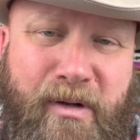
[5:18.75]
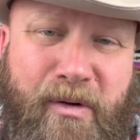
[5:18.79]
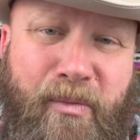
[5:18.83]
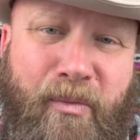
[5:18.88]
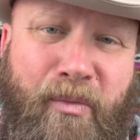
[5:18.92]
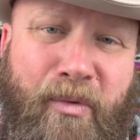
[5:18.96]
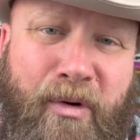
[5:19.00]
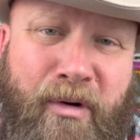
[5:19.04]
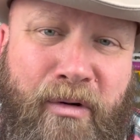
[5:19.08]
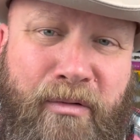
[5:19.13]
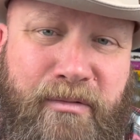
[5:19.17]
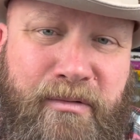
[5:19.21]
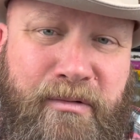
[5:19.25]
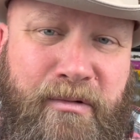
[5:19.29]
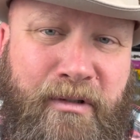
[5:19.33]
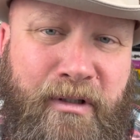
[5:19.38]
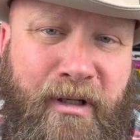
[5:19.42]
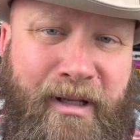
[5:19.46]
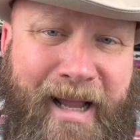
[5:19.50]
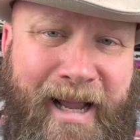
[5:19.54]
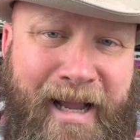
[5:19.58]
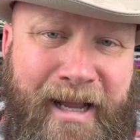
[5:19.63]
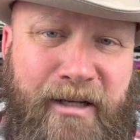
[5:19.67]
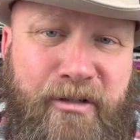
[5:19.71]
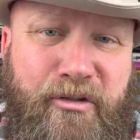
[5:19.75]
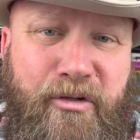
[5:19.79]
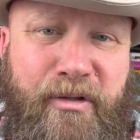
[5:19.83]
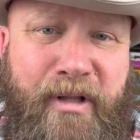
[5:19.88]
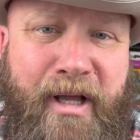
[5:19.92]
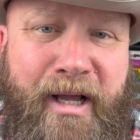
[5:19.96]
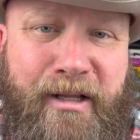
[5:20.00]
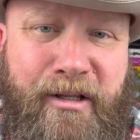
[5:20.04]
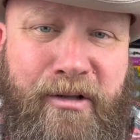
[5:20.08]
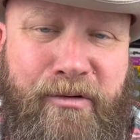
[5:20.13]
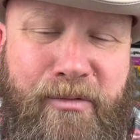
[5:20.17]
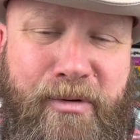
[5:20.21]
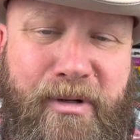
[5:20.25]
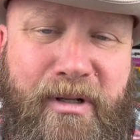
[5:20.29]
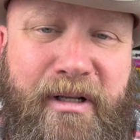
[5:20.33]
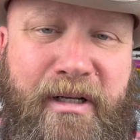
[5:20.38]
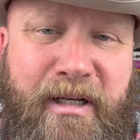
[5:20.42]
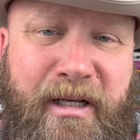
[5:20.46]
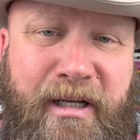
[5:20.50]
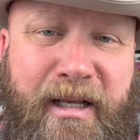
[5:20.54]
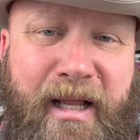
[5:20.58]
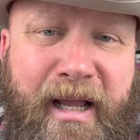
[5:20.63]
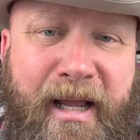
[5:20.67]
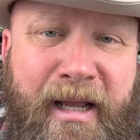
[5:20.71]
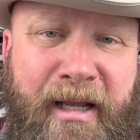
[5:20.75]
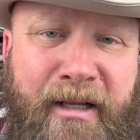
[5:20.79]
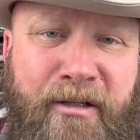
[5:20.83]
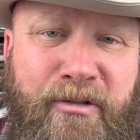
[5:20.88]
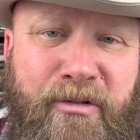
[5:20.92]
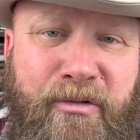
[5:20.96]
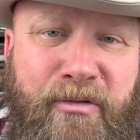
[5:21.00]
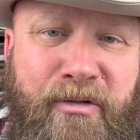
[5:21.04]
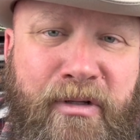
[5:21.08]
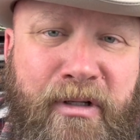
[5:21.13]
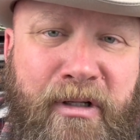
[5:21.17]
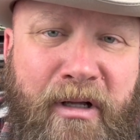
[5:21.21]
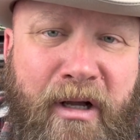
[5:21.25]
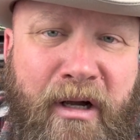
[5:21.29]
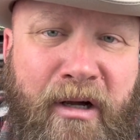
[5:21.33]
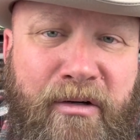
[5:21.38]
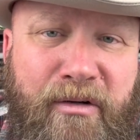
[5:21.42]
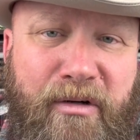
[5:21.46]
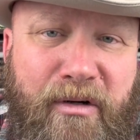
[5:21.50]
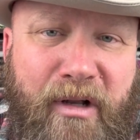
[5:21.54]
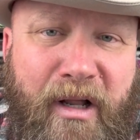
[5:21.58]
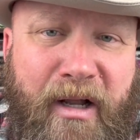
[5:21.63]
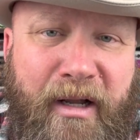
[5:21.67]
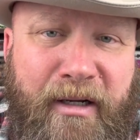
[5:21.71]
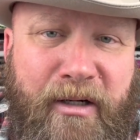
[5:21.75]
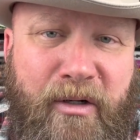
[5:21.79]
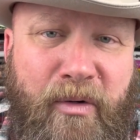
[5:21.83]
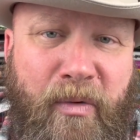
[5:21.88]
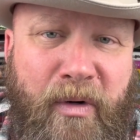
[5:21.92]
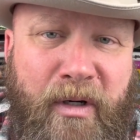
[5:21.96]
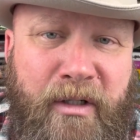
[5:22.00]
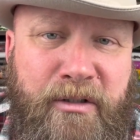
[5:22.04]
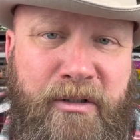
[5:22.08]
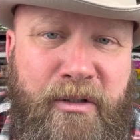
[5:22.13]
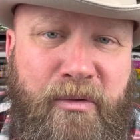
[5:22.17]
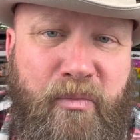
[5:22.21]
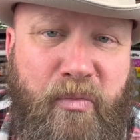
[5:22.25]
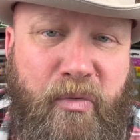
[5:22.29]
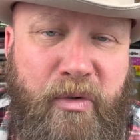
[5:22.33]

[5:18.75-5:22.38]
Well, to answer that, you really need to answer the underlying question,